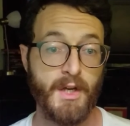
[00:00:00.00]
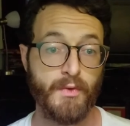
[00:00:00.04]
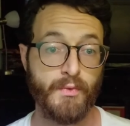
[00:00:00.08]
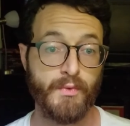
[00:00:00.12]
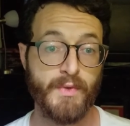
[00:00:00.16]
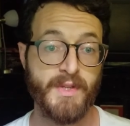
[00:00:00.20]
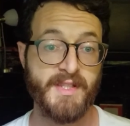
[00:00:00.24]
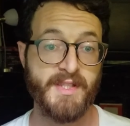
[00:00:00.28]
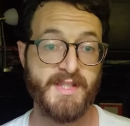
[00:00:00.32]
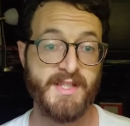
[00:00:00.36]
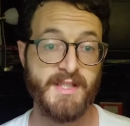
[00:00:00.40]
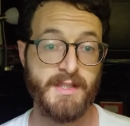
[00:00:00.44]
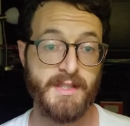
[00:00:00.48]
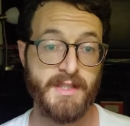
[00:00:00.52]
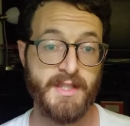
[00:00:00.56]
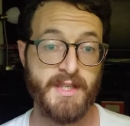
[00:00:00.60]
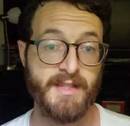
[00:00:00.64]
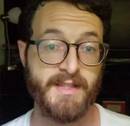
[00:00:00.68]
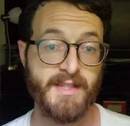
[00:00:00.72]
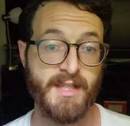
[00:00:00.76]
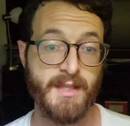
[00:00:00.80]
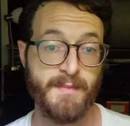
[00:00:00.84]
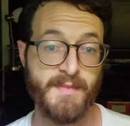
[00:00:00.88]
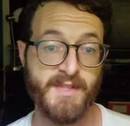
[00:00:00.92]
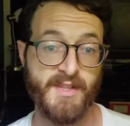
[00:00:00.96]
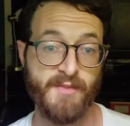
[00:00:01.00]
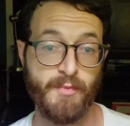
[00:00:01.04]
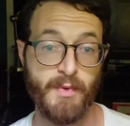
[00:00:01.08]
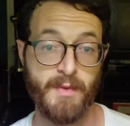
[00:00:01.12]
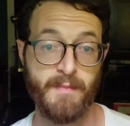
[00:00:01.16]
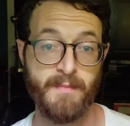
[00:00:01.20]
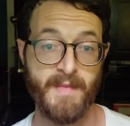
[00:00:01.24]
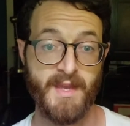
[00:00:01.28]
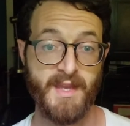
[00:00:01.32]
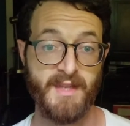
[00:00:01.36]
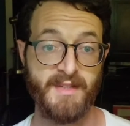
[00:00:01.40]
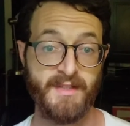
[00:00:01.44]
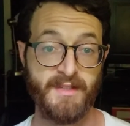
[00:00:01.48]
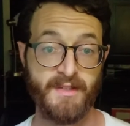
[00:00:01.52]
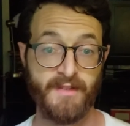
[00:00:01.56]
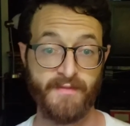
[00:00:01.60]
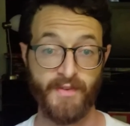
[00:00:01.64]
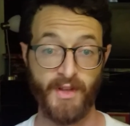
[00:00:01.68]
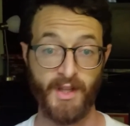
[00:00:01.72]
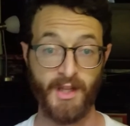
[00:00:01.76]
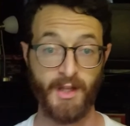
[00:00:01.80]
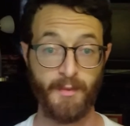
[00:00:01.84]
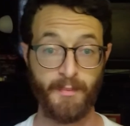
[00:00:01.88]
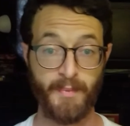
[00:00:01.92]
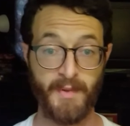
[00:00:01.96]
Recently, attempts have been made to
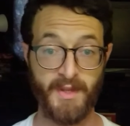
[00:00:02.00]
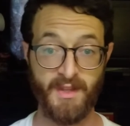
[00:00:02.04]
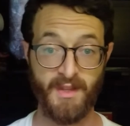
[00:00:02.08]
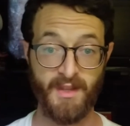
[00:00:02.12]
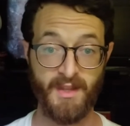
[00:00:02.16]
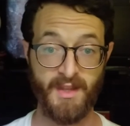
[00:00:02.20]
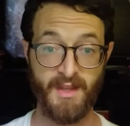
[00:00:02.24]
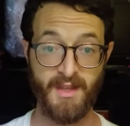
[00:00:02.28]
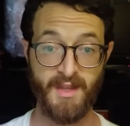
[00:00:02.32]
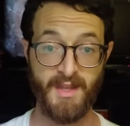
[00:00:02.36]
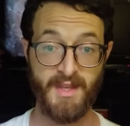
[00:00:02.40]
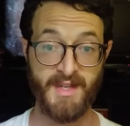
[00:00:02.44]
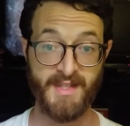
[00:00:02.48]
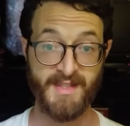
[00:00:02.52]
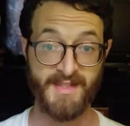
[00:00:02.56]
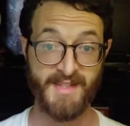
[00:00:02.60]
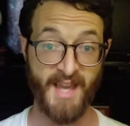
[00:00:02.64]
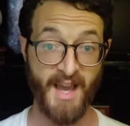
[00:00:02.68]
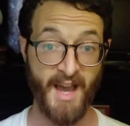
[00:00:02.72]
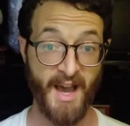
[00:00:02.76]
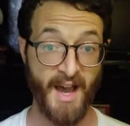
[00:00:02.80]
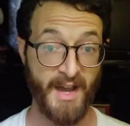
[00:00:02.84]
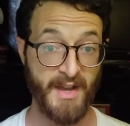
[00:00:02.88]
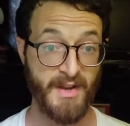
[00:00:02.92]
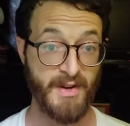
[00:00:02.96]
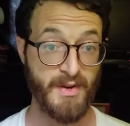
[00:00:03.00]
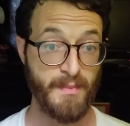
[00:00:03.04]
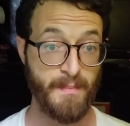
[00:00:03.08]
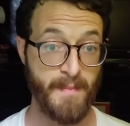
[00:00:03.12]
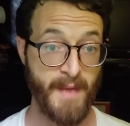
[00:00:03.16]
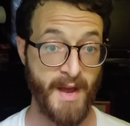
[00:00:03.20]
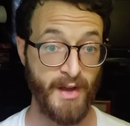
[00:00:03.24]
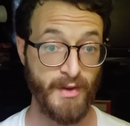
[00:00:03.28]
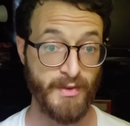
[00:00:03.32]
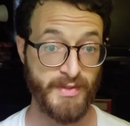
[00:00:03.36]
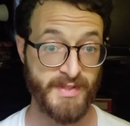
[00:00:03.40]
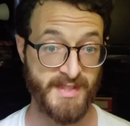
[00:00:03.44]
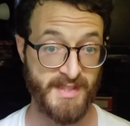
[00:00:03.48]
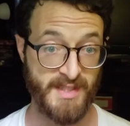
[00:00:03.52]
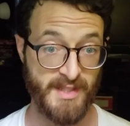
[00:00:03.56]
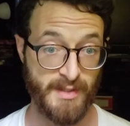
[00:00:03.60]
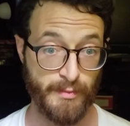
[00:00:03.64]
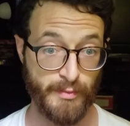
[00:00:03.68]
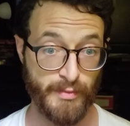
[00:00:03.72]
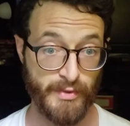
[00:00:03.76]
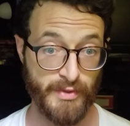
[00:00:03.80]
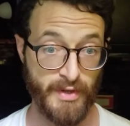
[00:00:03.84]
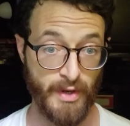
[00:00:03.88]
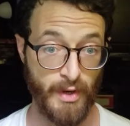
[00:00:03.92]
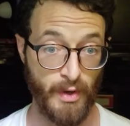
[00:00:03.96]
develop an entire mouse
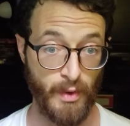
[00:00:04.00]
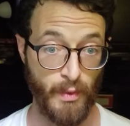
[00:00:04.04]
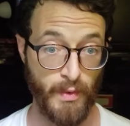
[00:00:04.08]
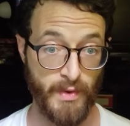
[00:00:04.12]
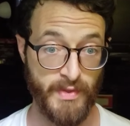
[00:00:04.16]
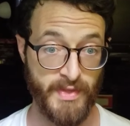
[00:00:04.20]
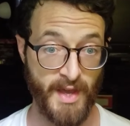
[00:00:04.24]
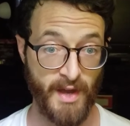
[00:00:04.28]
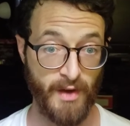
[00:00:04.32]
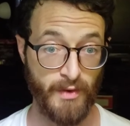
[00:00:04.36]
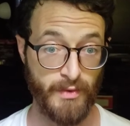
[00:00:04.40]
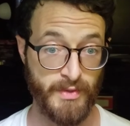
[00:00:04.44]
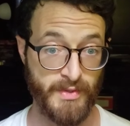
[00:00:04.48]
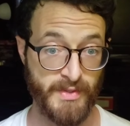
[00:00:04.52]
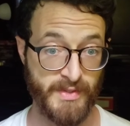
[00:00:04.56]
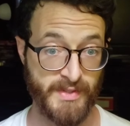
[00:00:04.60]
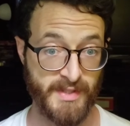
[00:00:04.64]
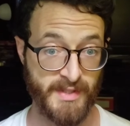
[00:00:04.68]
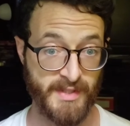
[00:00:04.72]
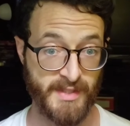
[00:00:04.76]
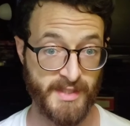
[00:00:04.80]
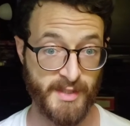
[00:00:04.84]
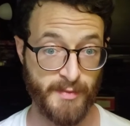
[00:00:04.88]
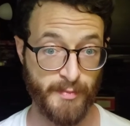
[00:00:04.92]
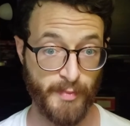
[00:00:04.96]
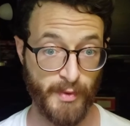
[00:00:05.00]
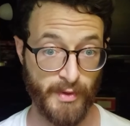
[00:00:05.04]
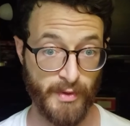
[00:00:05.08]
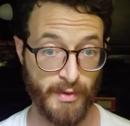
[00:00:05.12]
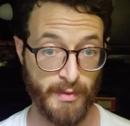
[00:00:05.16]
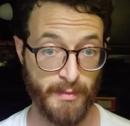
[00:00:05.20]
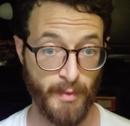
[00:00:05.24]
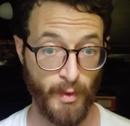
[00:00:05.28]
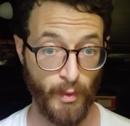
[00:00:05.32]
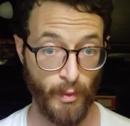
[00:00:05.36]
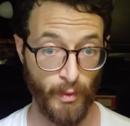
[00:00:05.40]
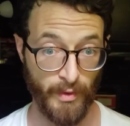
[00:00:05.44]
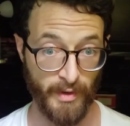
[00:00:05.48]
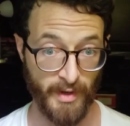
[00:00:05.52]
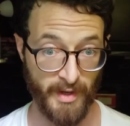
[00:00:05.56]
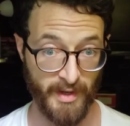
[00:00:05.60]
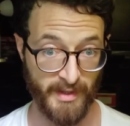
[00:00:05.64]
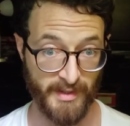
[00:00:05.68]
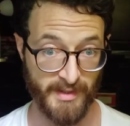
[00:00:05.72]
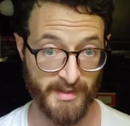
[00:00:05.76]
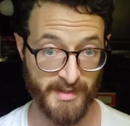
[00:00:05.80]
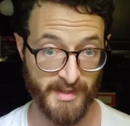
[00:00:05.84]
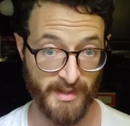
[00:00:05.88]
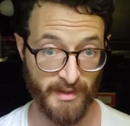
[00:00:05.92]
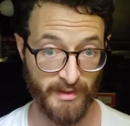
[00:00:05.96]
embryo without using sperm or
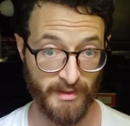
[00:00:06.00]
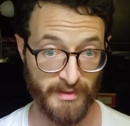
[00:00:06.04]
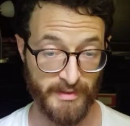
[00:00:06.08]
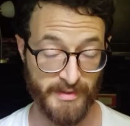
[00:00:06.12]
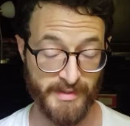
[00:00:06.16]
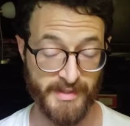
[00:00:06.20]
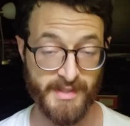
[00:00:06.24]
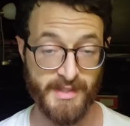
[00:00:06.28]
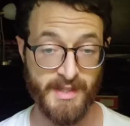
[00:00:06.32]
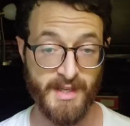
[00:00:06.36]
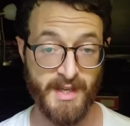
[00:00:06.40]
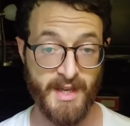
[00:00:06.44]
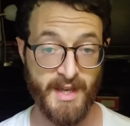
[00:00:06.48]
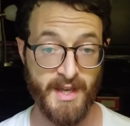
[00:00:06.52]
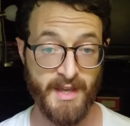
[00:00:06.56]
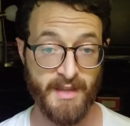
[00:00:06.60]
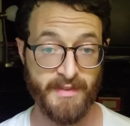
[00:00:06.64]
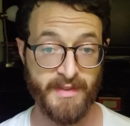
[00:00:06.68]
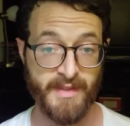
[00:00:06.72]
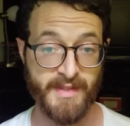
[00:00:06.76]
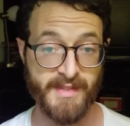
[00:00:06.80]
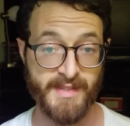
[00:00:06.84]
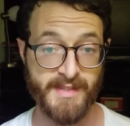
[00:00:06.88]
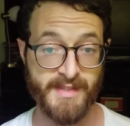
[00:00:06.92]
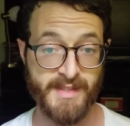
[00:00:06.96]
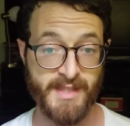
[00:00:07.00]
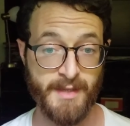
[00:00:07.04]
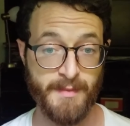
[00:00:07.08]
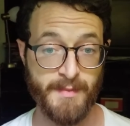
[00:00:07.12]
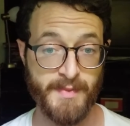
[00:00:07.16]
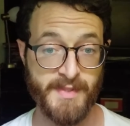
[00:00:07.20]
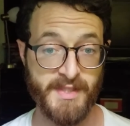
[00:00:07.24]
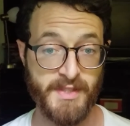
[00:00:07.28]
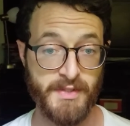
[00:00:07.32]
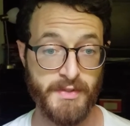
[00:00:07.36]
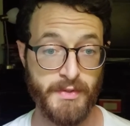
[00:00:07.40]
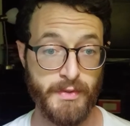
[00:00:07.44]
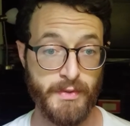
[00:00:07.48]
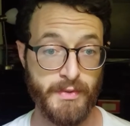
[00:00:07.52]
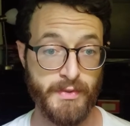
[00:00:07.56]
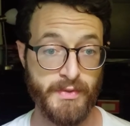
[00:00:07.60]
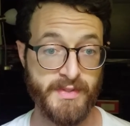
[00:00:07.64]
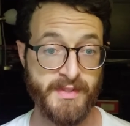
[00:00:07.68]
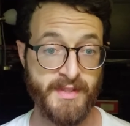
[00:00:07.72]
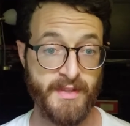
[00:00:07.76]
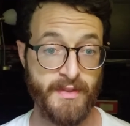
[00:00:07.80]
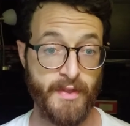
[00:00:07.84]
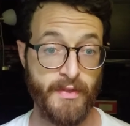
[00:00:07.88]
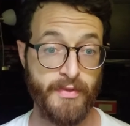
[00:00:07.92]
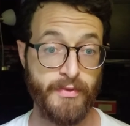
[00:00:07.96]
egg cells. These attempts
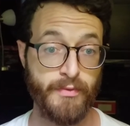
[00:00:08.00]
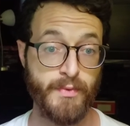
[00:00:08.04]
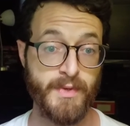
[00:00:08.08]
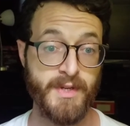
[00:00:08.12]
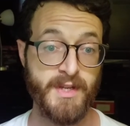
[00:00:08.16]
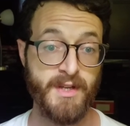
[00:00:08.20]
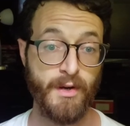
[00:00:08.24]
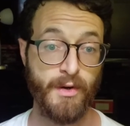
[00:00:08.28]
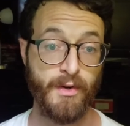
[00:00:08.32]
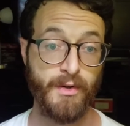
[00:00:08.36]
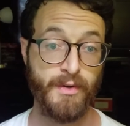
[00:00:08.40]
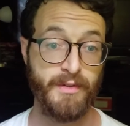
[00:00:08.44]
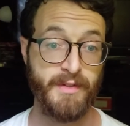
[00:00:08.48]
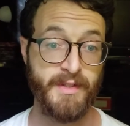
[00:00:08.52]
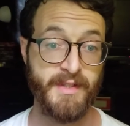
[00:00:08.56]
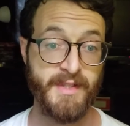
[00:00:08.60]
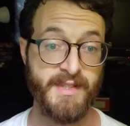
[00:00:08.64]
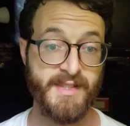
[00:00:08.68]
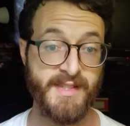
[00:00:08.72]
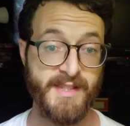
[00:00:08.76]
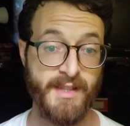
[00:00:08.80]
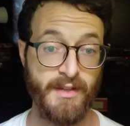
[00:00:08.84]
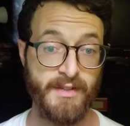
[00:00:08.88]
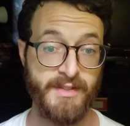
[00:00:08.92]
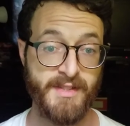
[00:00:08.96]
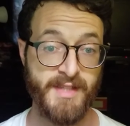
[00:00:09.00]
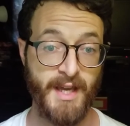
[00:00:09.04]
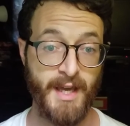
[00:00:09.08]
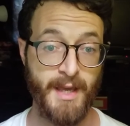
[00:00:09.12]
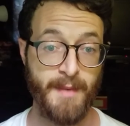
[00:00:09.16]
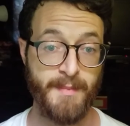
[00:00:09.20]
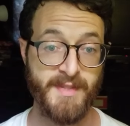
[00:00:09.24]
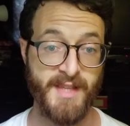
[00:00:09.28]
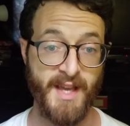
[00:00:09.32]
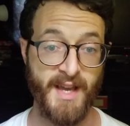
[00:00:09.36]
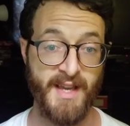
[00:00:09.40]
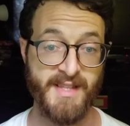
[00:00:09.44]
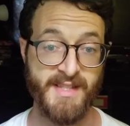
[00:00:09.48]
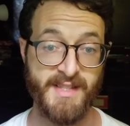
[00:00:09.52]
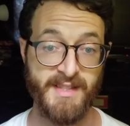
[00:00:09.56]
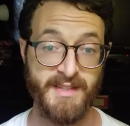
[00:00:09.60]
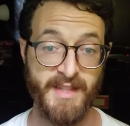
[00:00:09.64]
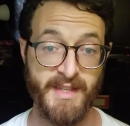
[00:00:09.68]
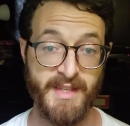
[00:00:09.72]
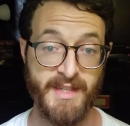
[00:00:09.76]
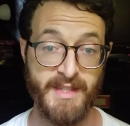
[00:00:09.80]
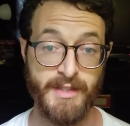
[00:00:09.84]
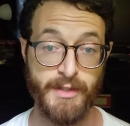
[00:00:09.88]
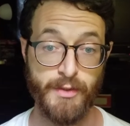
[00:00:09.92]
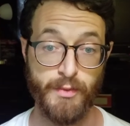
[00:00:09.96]
used the 3 early cell types
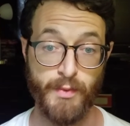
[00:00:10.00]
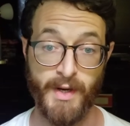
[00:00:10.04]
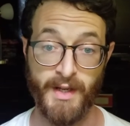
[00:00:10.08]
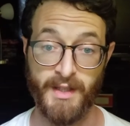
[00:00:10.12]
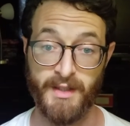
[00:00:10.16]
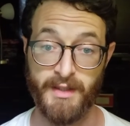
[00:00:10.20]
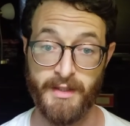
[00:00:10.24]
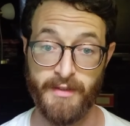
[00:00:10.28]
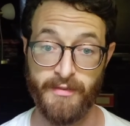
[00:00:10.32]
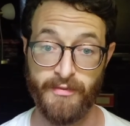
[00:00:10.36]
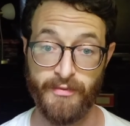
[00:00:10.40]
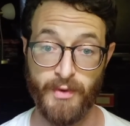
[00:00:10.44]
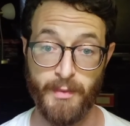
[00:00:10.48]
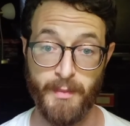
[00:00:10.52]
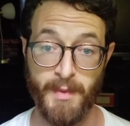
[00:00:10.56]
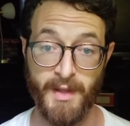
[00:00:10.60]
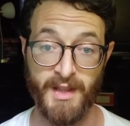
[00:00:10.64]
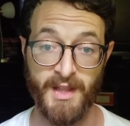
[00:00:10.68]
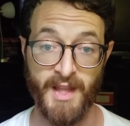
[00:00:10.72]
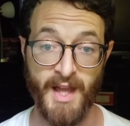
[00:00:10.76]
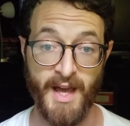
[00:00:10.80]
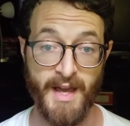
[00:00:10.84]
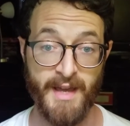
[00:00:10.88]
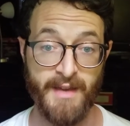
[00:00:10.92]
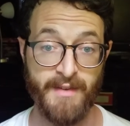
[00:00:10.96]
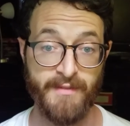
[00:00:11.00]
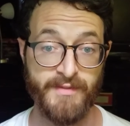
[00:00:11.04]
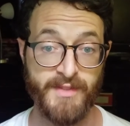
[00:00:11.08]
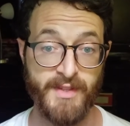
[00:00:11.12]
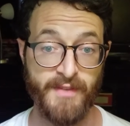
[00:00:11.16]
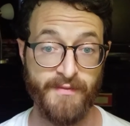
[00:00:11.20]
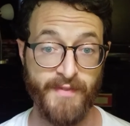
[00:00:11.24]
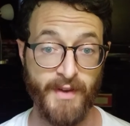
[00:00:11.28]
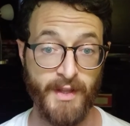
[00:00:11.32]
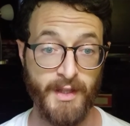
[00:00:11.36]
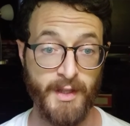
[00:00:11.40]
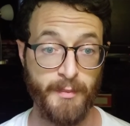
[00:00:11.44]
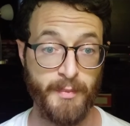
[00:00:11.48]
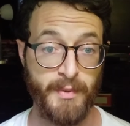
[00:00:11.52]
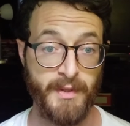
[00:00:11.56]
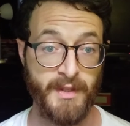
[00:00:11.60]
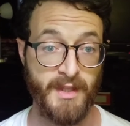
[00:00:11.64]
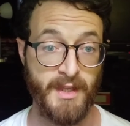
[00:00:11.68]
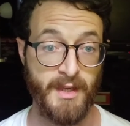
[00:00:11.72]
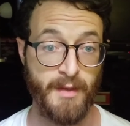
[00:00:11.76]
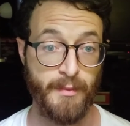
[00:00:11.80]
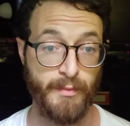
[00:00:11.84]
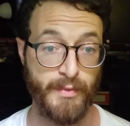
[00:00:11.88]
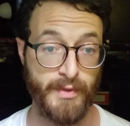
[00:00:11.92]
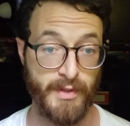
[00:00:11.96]
isolated directly from a live developing
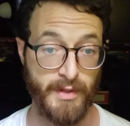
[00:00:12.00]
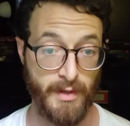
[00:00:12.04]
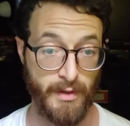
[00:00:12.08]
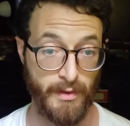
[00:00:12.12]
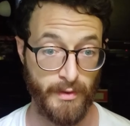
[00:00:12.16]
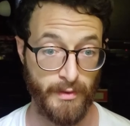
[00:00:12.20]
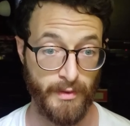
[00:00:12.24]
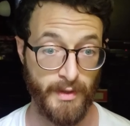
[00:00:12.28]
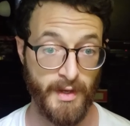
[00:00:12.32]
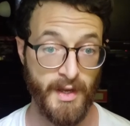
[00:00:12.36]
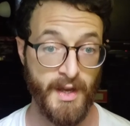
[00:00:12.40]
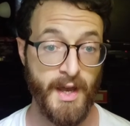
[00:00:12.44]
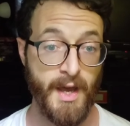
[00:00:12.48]
embryo.